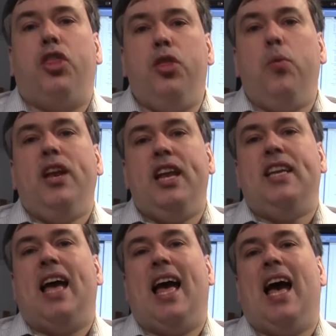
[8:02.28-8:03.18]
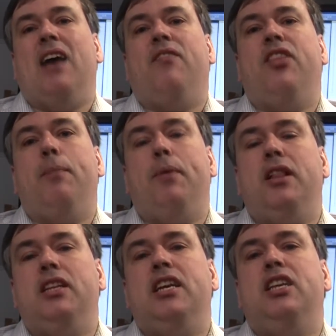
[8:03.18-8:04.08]
So we need to
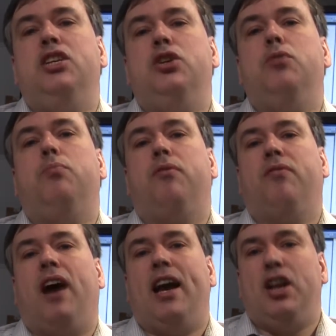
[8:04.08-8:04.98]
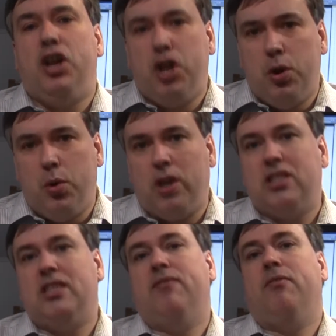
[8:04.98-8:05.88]
have the ability to provide
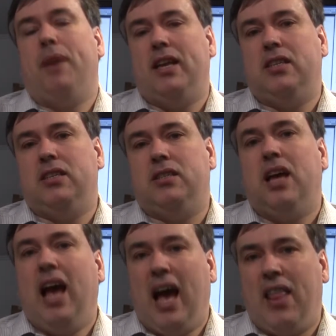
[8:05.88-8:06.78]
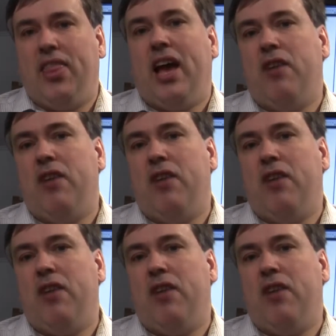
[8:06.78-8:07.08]
nuanced information,